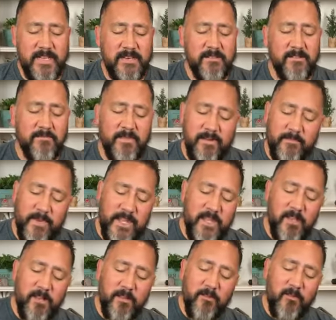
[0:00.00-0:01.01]
And
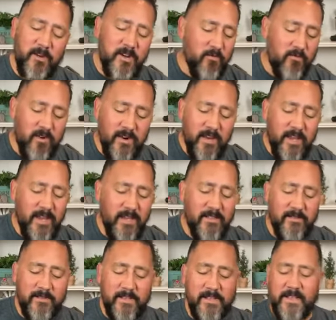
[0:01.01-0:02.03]
but Lord, you're working in
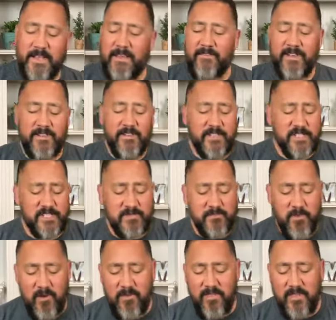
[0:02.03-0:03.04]
the, in the even in the
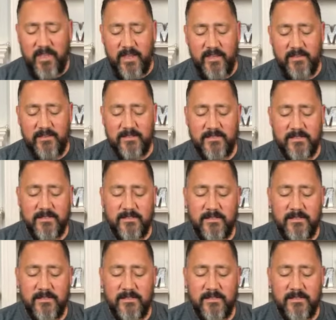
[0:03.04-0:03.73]
small things,